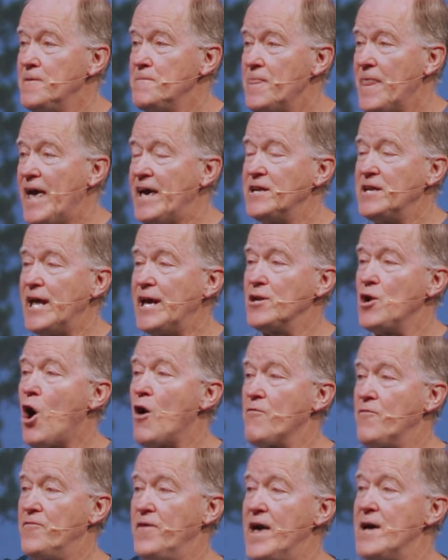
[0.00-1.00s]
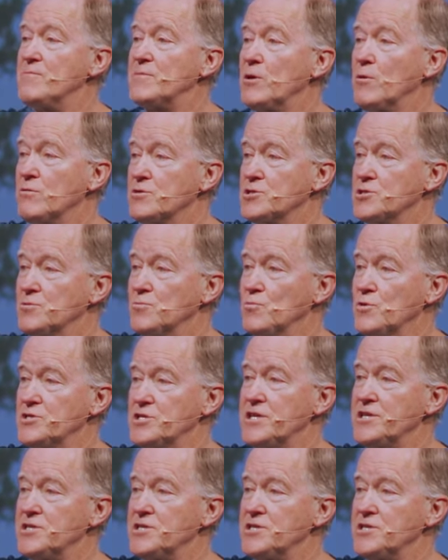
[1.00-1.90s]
and, and our family was, was in